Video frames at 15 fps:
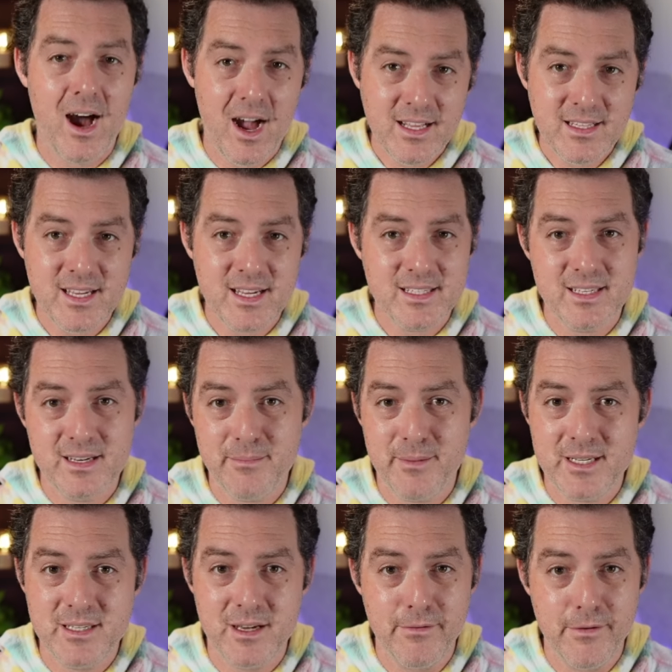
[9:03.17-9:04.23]
I tested it
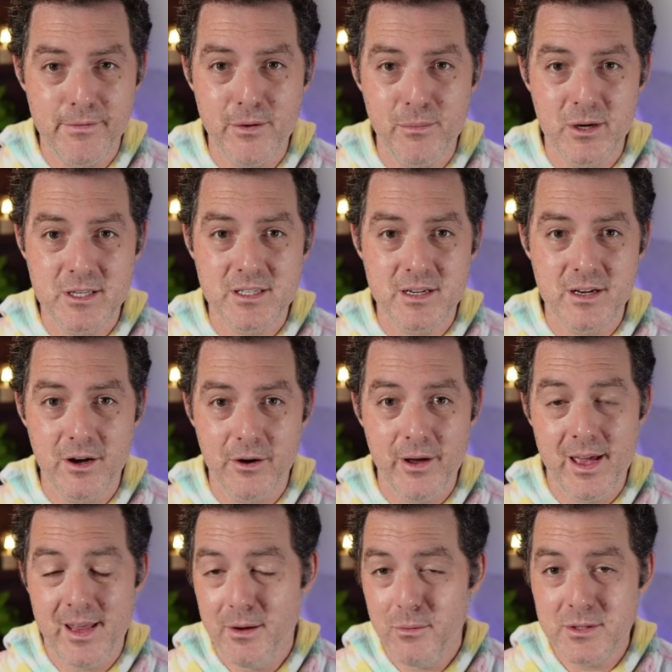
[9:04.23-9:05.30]
myself a few months ago
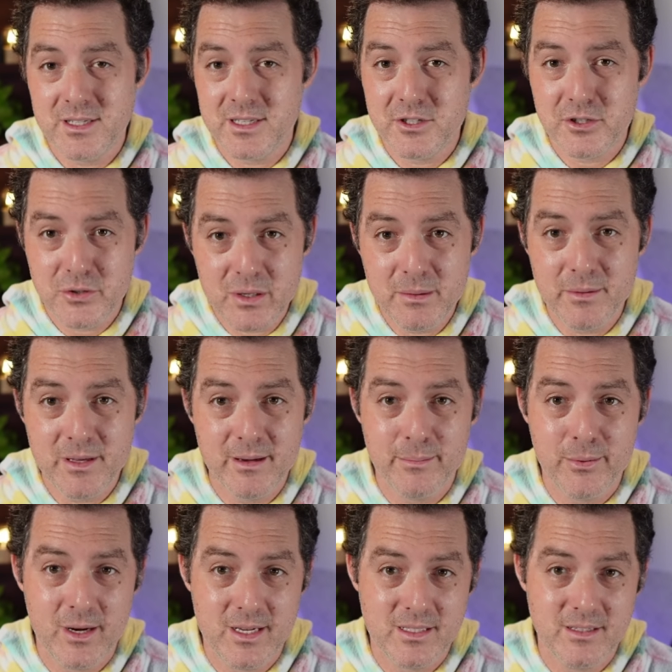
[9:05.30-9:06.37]
and it was extremely
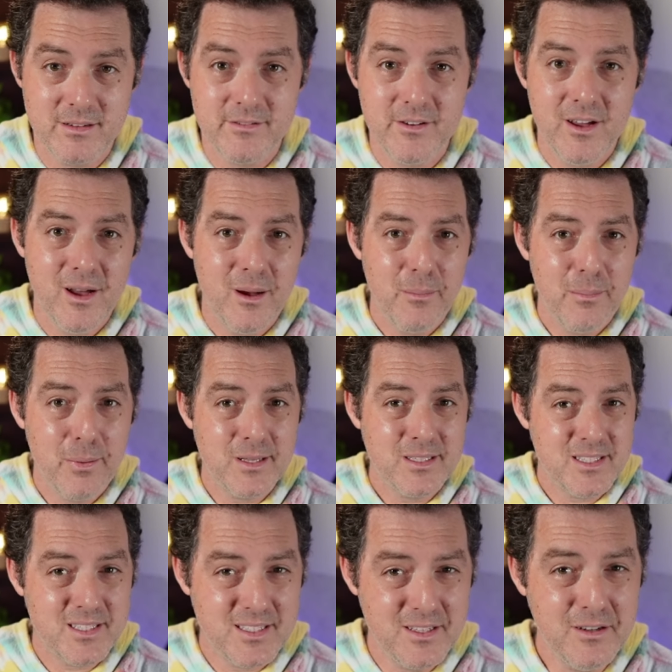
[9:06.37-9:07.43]
impressive, but
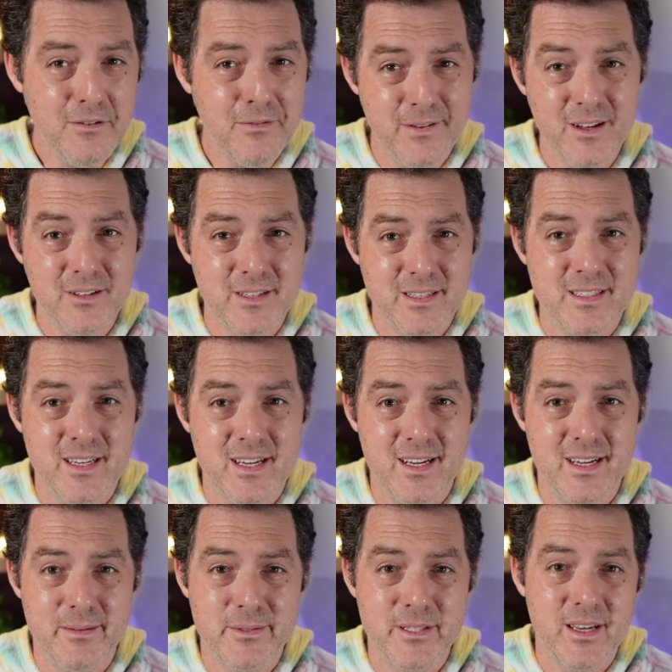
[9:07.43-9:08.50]
still failed at
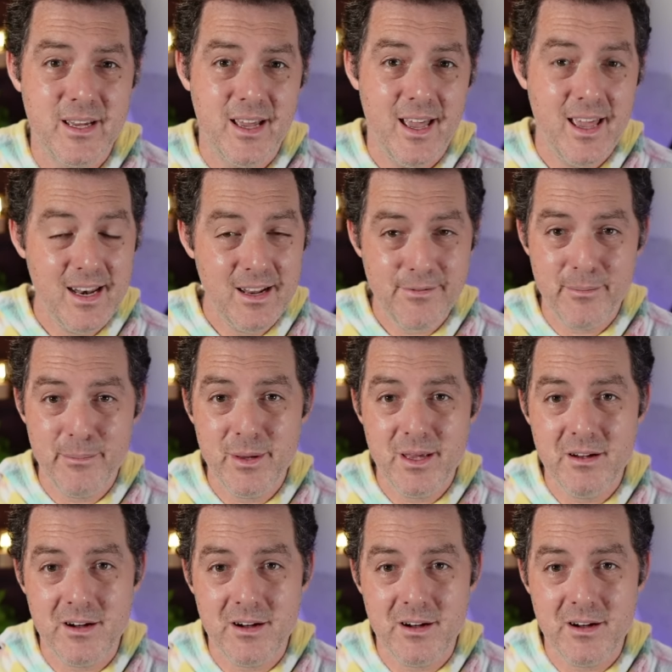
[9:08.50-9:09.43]
times. And if I'm being